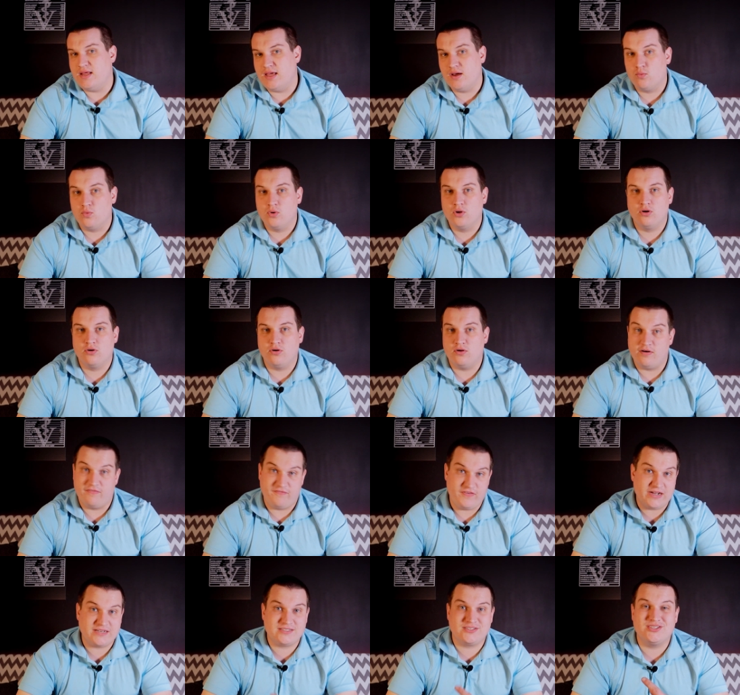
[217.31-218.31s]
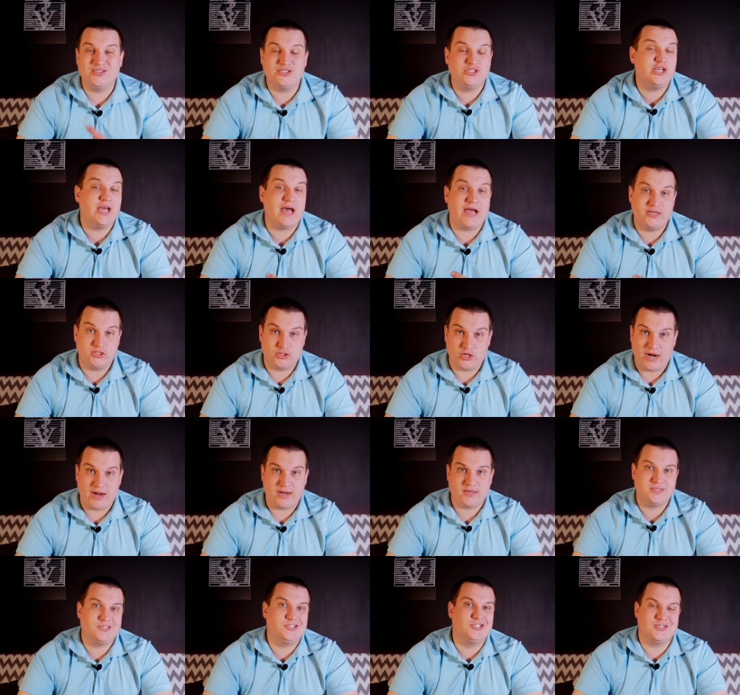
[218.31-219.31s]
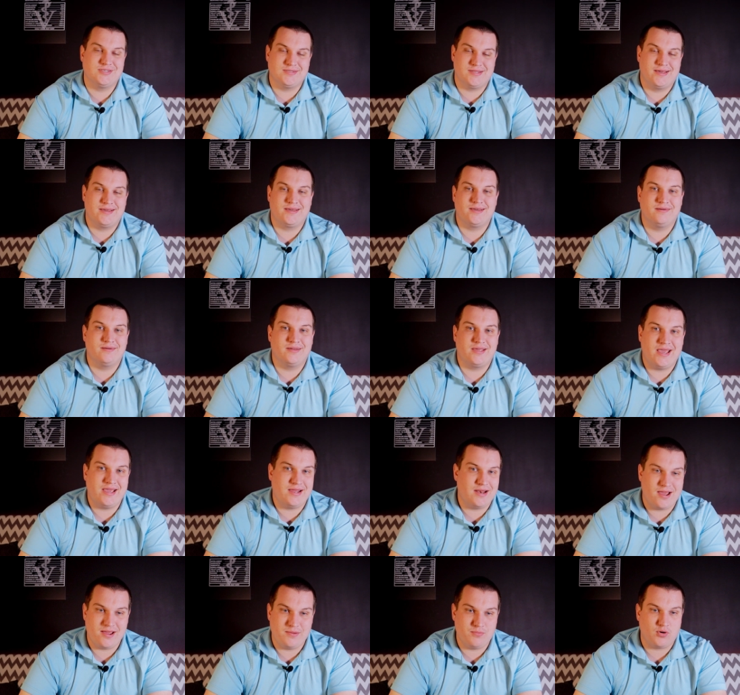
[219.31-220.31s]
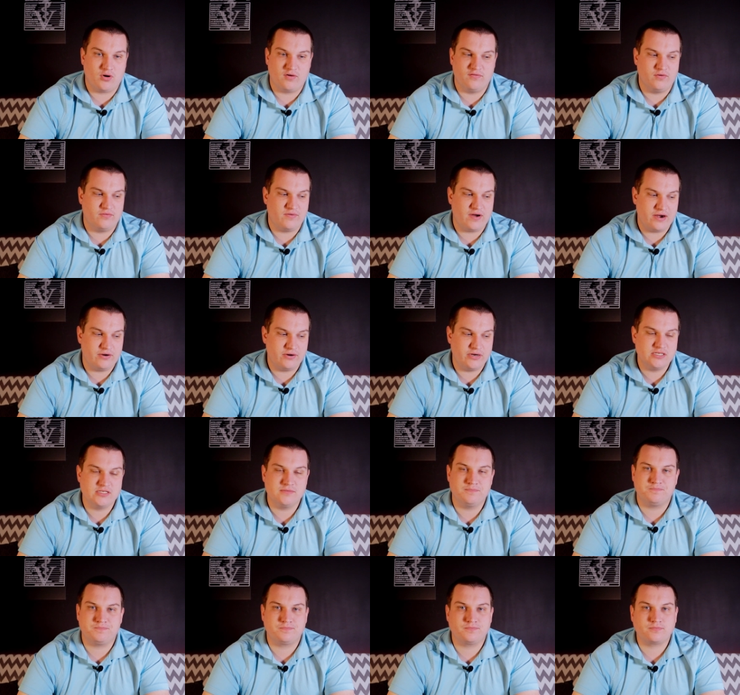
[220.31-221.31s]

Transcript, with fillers: It will affect the GI tract, just like canine parvovirus.